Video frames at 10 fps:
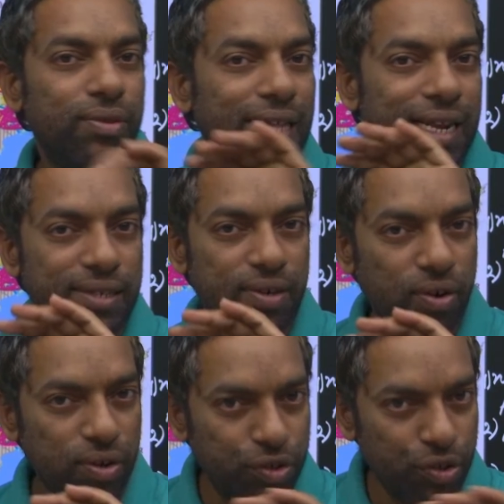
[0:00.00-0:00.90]
There is
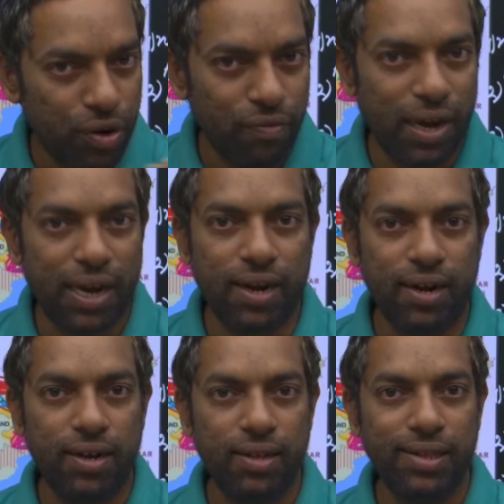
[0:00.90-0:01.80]
no zone 1.
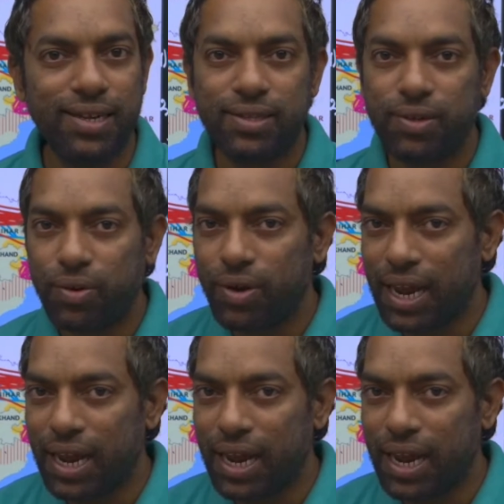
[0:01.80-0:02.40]
There is no